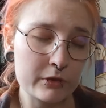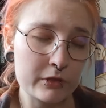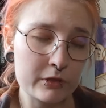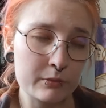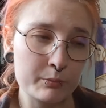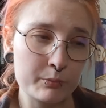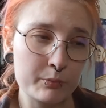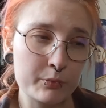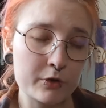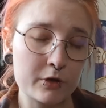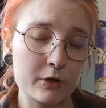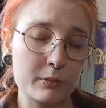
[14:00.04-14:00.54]
with the
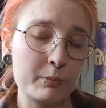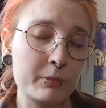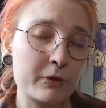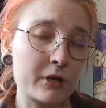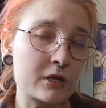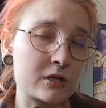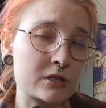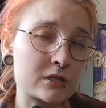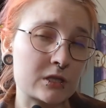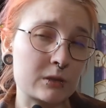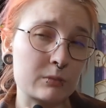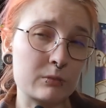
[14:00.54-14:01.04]
book
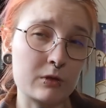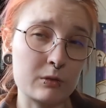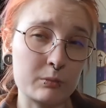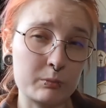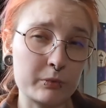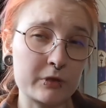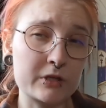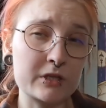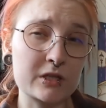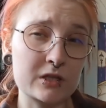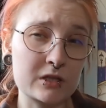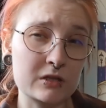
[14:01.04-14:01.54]
because I'm not
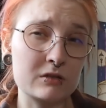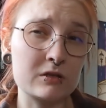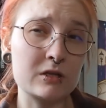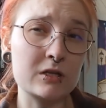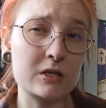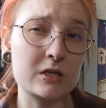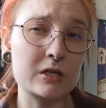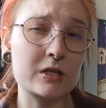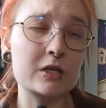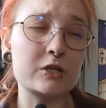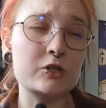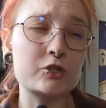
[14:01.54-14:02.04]

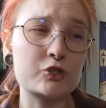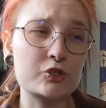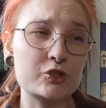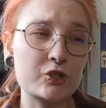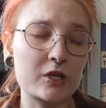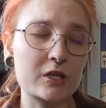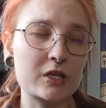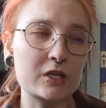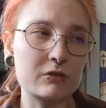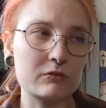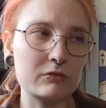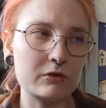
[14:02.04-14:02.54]
particularly
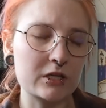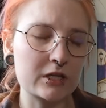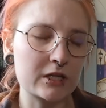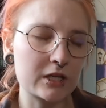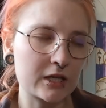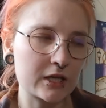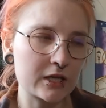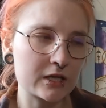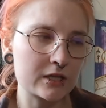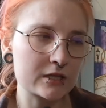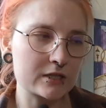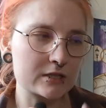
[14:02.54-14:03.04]
enjoying
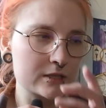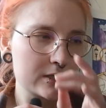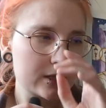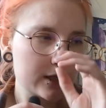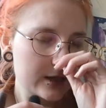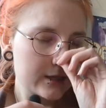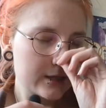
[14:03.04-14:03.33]
reading it.